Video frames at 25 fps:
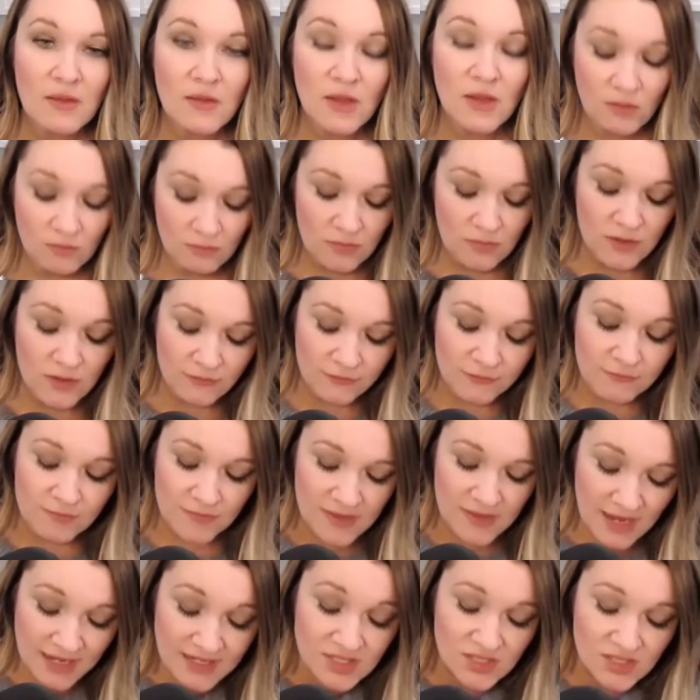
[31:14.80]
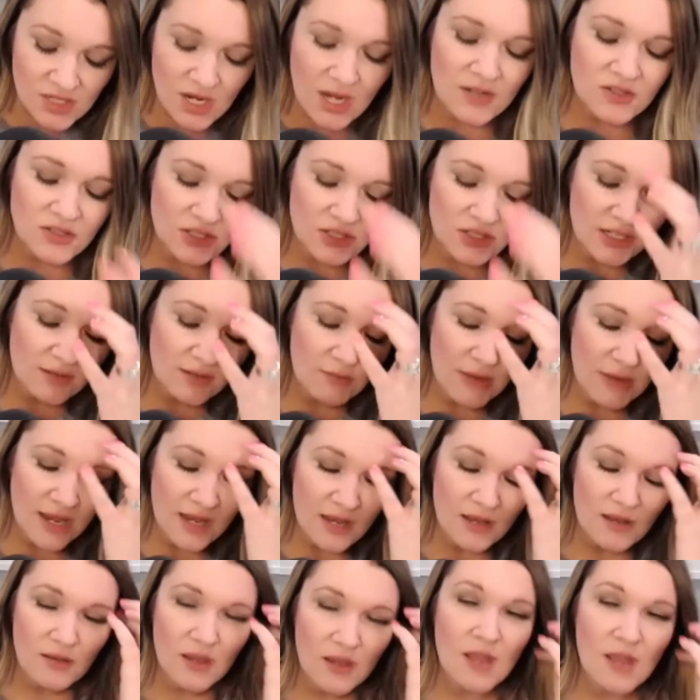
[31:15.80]
the next doctor in
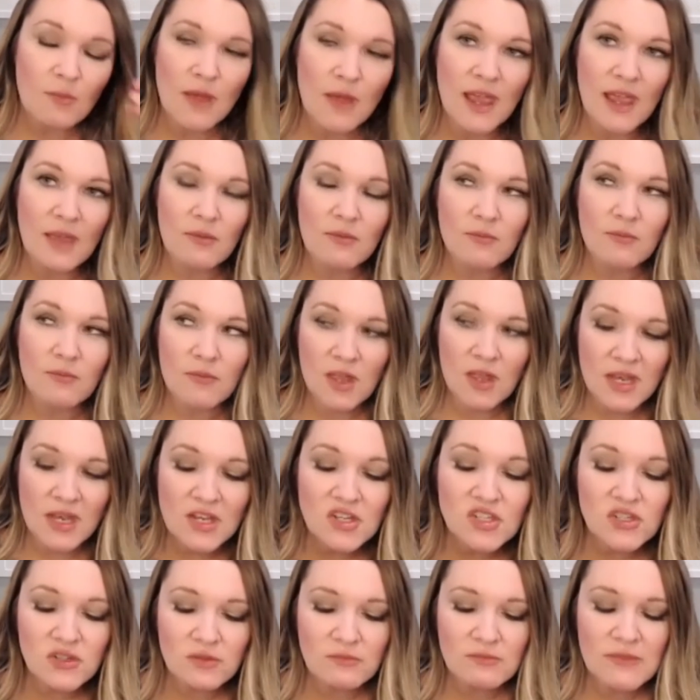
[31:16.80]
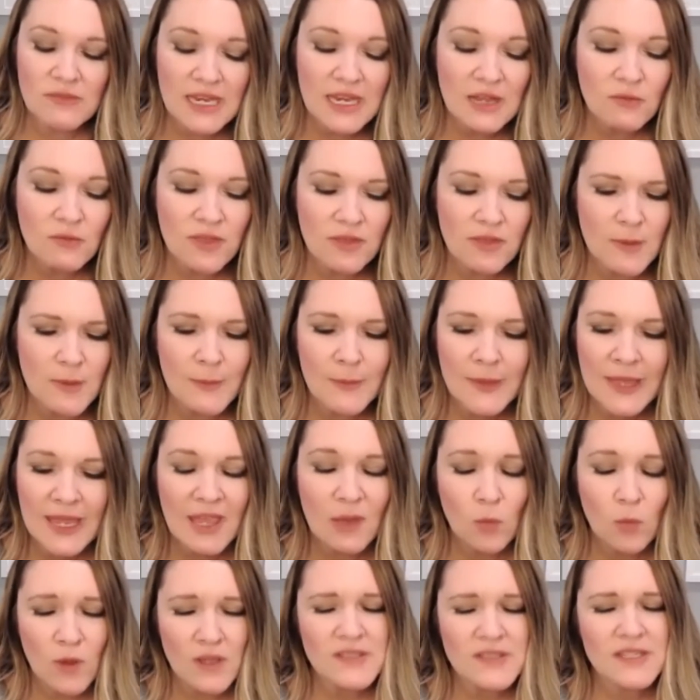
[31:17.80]
my initial meeting with him, I'm
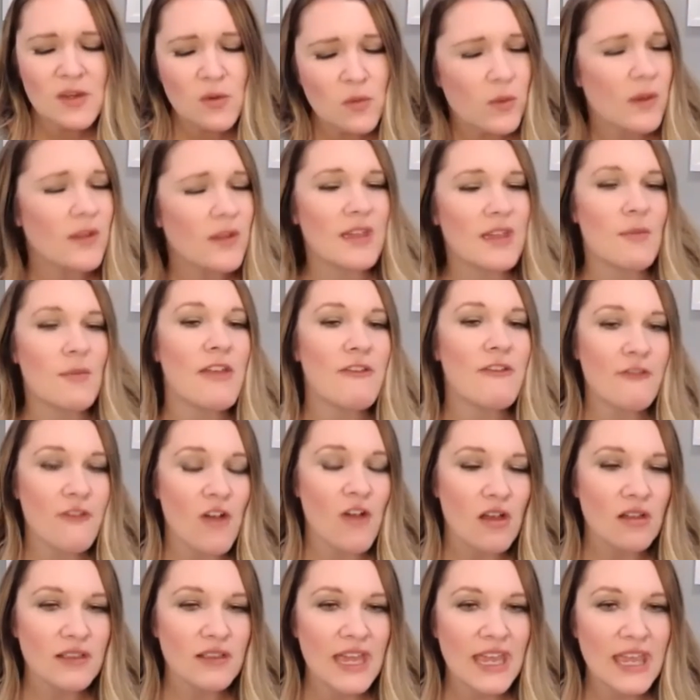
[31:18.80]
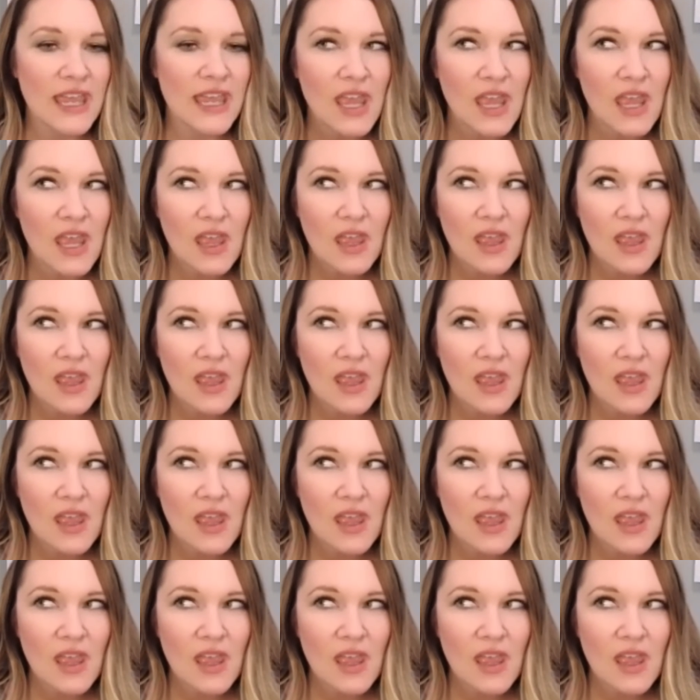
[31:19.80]
like, was it really my fault? Like,